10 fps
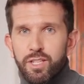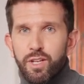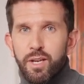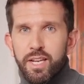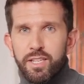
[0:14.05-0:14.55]

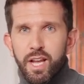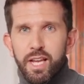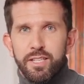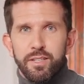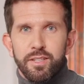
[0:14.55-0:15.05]
turning
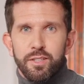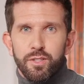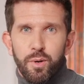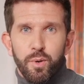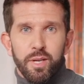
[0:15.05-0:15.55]
tasks
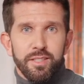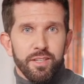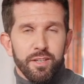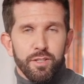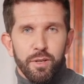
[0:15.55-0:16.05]
into a quest
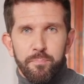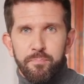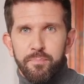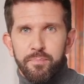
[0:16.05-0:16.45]
system.